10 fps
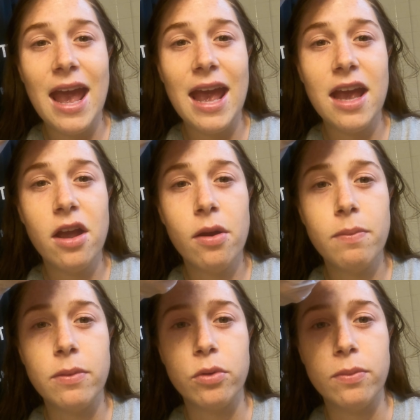hair,
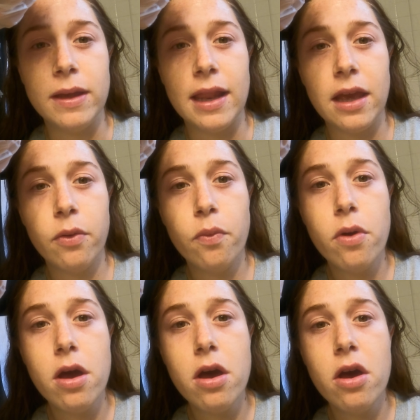people will be like,
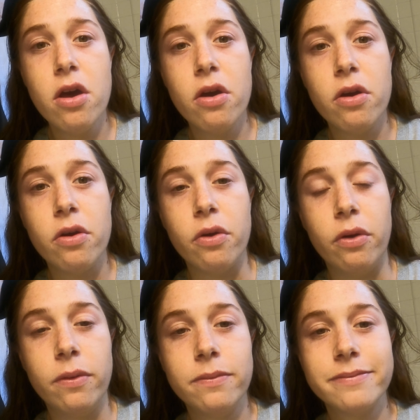whoa.
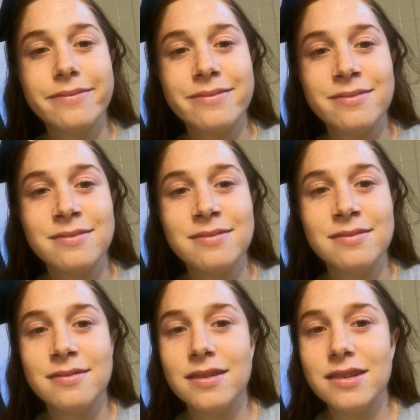She's so
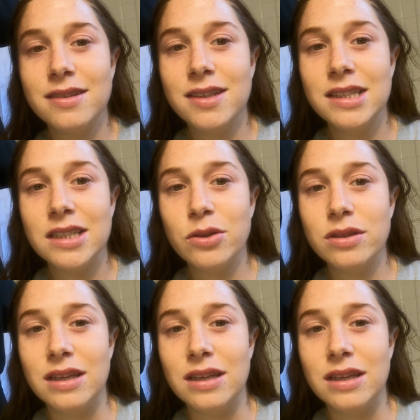sexy. She's so